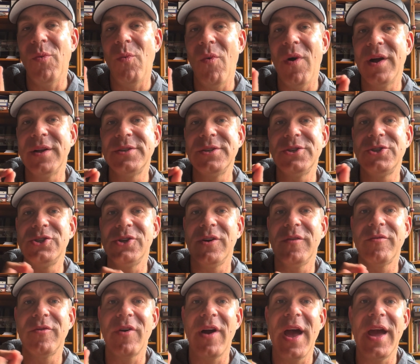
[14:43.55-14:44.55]
want to show
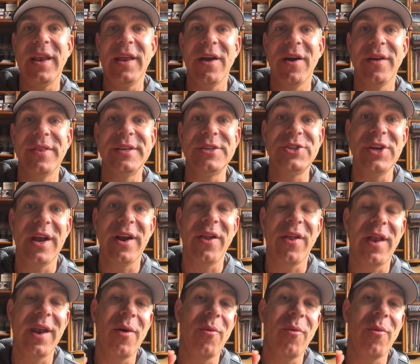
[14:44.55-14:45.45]
variety on the channel and